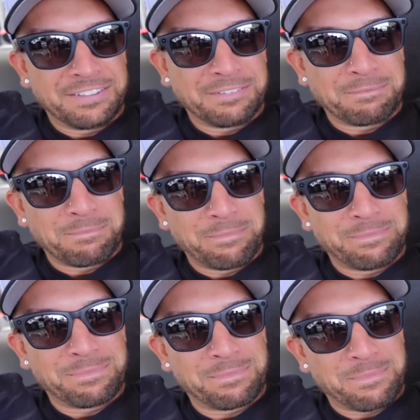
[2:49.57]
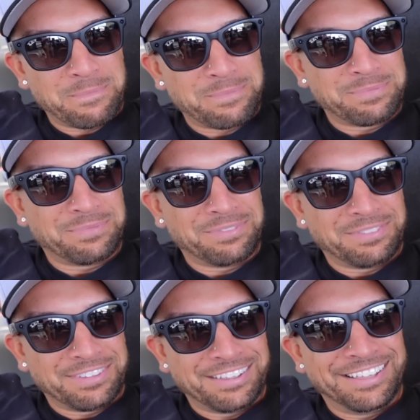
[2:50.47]

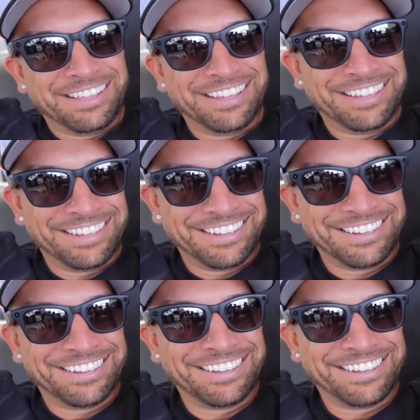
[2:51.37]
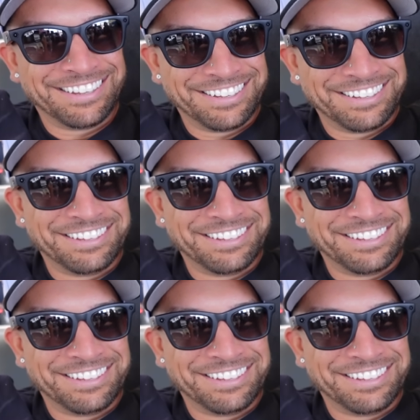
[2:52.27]
[no speech]